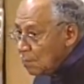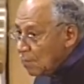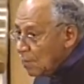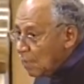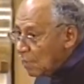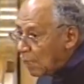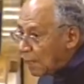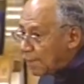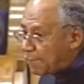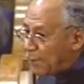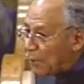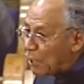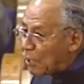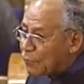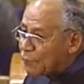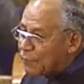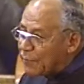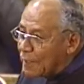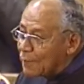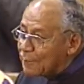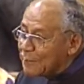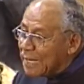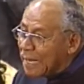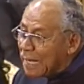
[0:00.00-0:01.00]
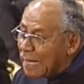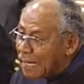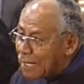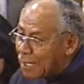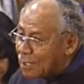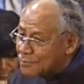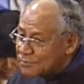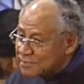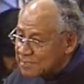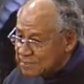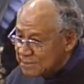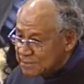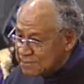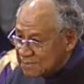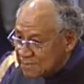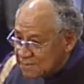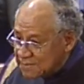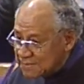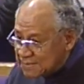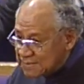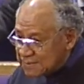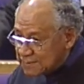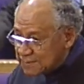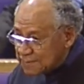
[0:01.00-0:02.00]
He built them
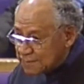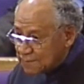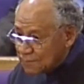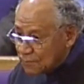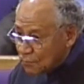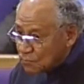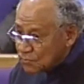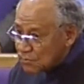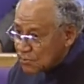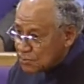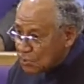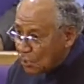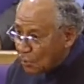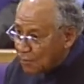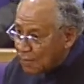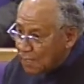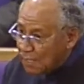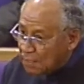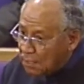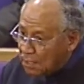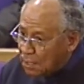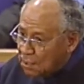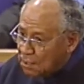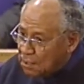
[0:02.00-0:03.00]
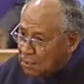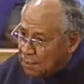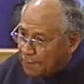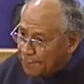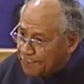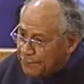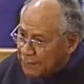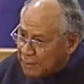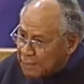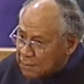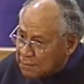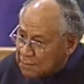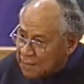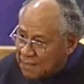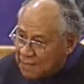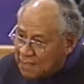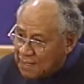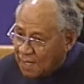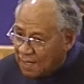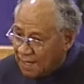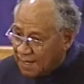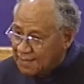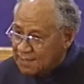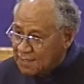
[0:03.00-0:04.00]
houses so they could commit
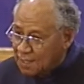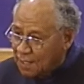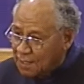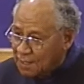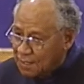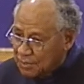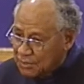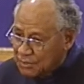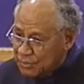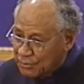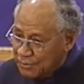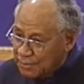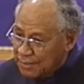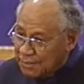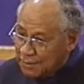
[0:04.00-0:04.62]
idolatry.